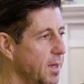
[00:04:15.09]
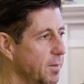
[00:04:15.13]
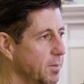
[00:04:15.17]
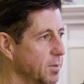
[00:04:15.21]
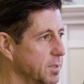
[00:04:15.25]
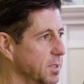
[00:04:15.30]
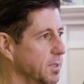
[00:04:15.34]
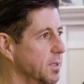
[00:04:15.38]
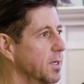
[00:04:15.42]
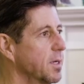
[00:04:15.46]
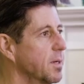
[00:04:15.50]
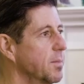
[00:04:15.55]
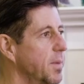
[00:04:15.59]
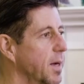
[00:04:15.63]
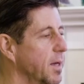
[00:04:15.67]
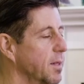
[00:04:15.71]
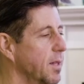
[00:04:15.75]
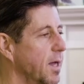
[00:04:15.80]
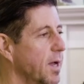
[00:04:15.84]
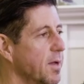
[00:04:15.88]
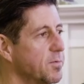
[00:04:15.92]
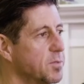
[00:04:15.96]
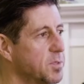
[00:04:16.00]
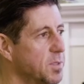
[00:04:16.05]
able to look at my
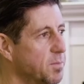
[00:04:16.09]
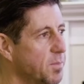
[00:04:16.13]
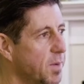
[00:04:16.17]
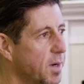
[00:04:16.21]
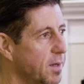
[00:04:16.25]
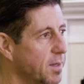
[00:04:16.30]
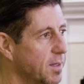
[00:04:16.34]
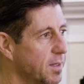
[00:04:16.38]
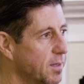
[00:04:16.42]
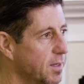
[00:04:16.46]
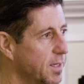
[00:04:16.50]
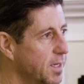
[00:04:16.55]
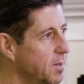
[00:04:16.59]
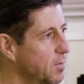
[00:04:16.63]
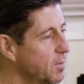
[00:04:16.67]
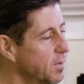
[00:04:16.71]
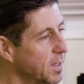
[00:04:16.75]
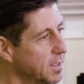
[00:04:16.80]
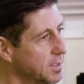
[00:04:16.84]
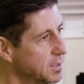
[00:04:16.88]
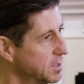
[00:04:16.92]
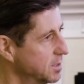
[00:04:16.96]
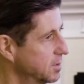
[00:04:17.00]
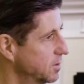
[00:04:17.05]
life symbolically. When
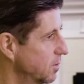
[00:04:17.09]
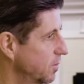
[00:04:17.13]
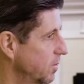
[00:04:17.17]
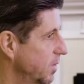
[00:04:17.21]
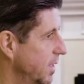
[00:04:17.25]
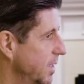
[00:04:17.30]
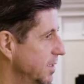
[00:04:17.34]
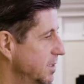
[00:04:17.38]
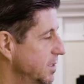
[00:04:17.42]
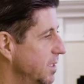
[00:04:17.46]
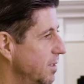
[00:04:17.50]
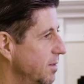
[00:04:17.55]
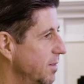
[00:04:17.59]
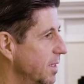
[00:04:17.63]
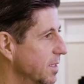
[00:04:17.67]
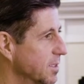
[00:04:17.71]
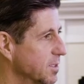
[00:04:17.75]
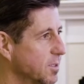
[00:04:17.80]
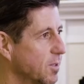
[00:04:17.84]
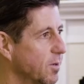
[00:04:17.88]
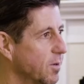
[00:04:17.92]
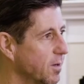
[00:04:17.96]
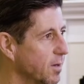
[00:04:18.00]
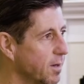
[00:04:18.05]
I, so when I see things
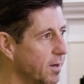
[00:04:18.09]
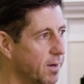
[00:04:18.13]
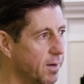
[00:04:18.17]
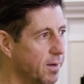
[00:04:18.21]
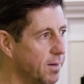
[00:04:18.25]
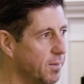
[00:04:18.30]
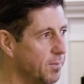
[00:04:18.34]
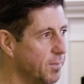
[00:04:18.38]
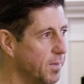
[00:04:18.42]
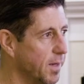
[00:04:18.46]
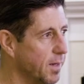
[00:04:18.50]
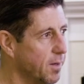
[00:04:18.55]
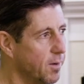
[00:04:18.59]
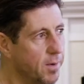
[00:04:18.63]
going on, I'm like,